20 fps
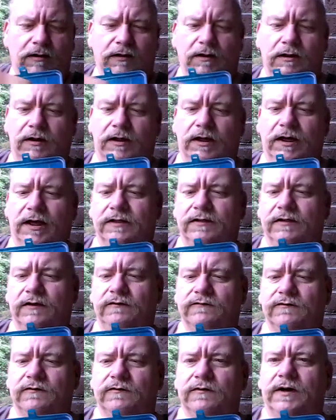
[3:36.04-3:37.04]
And I got
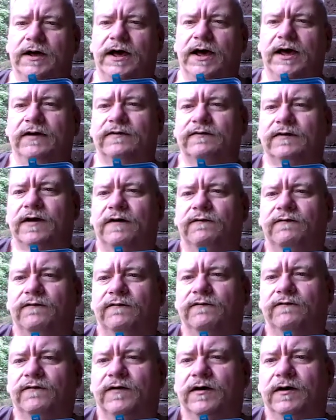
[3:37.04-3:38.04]
these little guys off
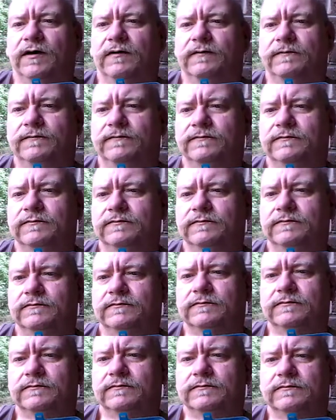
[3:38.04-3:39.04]
of
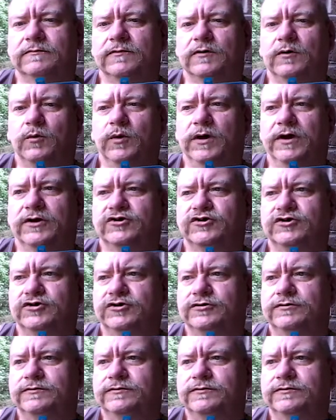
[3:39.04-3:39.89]
Wish.